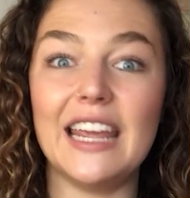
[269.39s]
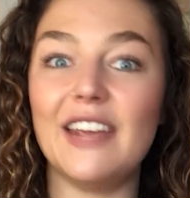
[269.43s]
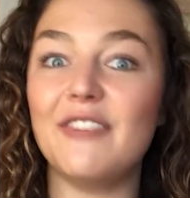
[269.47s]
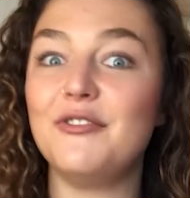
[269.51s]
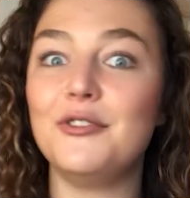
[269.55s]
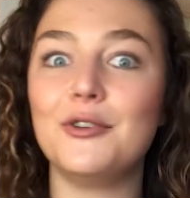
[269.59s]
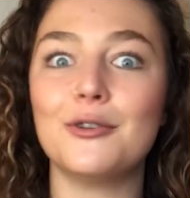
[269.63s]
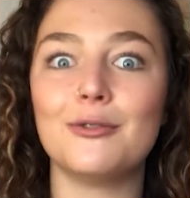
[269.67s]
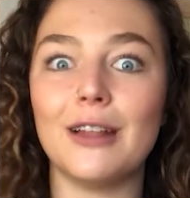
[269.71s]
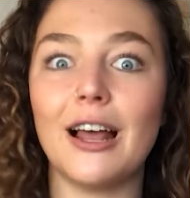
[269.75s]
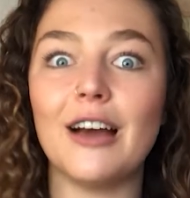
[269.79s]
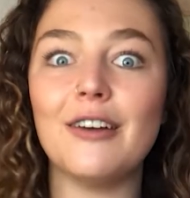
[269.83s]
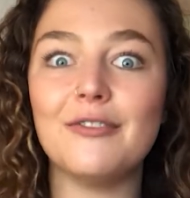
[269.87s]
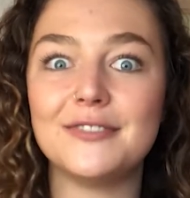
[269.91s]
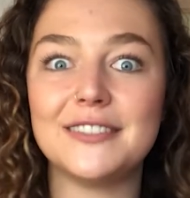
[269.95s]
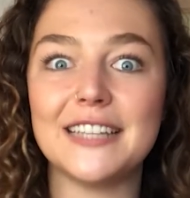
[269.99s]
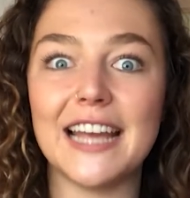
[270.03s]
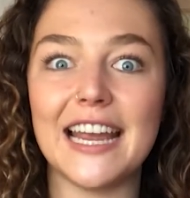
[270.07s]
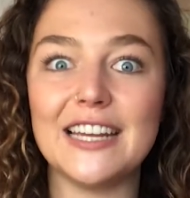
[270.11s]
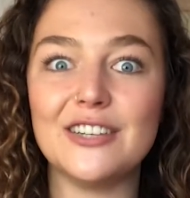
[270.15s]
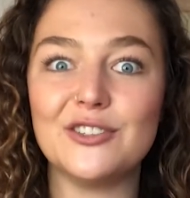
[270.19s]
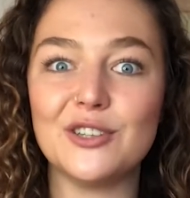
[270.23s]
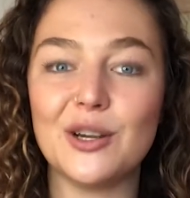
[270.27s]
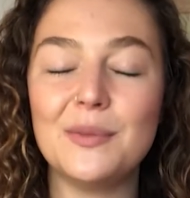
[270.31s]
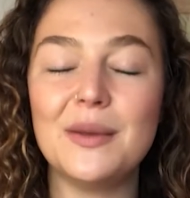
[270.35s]
If you love
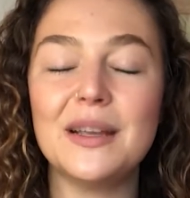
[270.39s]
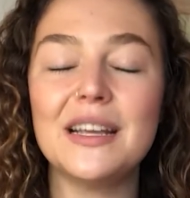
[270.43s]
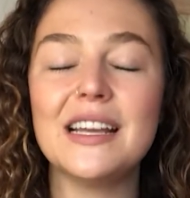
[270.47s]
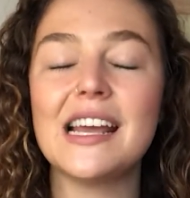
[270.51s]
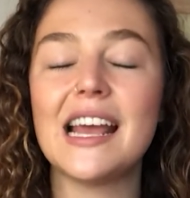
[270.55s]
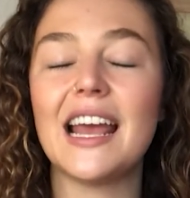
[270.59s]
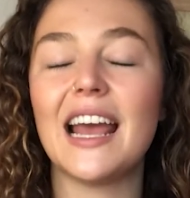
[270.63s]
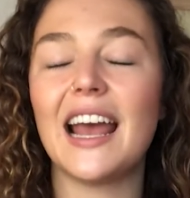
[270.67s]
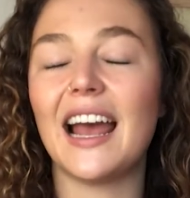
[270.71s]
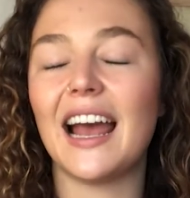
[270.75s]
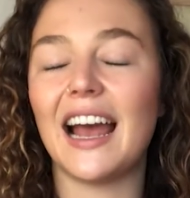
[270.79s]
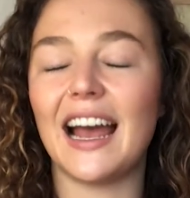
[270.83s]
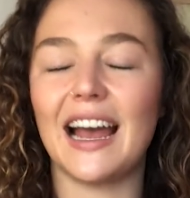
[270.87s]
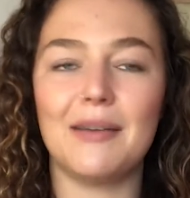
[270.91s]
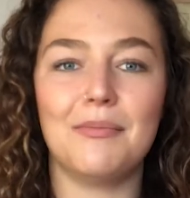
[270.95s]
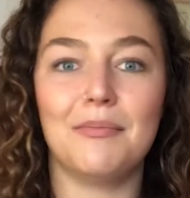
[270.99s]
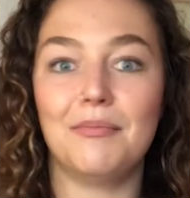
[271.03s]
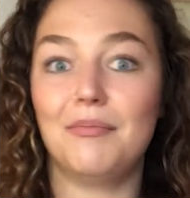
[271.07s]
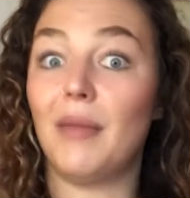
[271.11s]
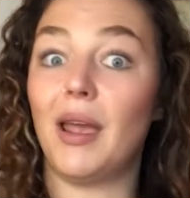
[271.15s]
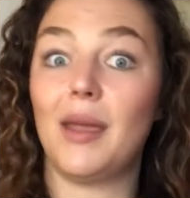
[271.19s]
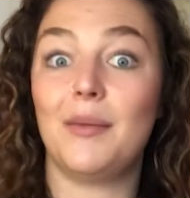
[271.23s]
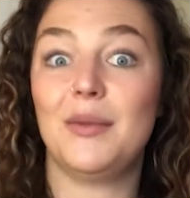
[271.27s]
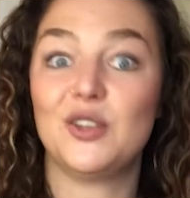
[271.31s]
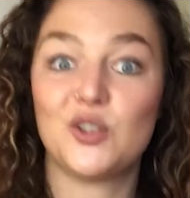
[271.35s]
daydreaming,
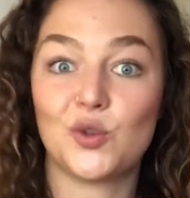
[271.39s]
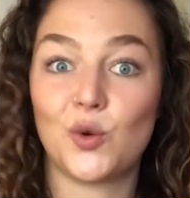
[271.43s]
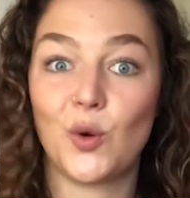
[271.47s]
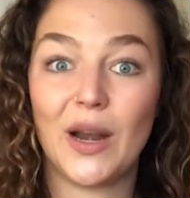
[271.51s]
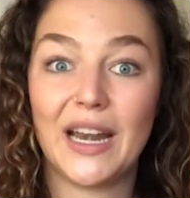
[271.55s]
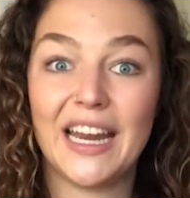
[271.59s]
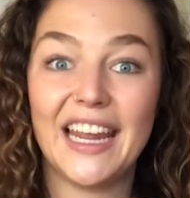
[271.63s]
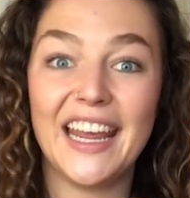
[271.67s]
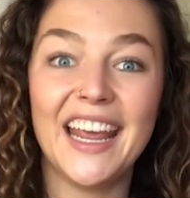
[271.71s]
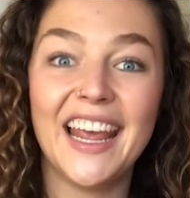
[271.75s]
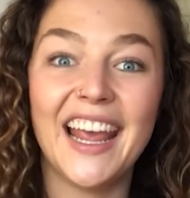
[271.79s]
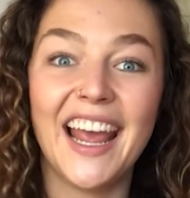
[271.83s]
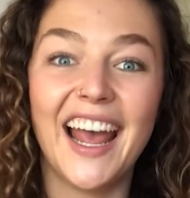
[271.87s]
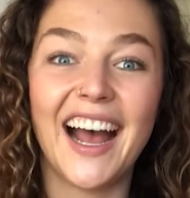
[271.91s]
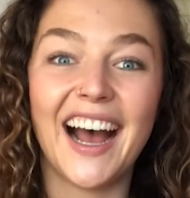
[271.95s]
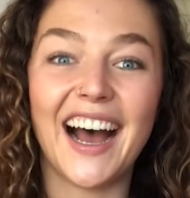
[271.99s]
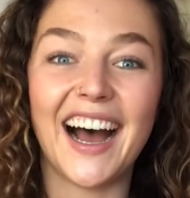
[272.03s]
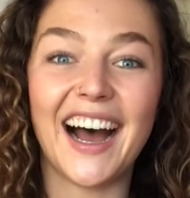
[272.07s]
maybe 20,